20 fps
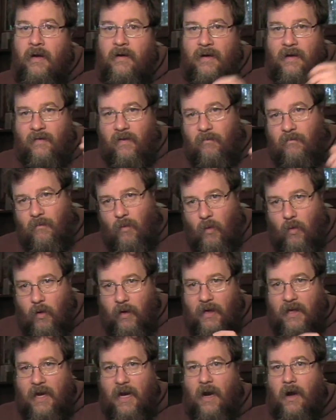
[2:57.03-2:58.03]
Now, the more
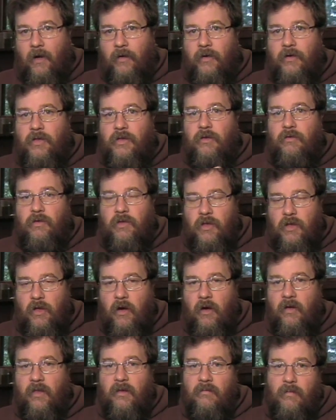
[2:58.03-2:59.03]
characters you
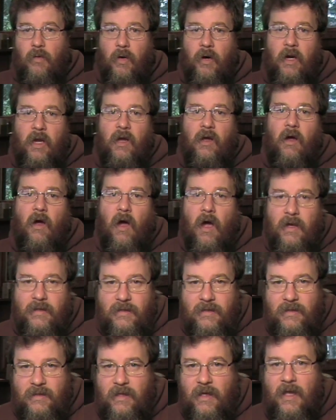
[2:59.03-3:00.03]
took, the more it
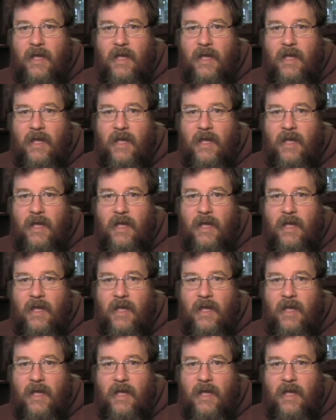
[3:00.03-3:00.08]
costs.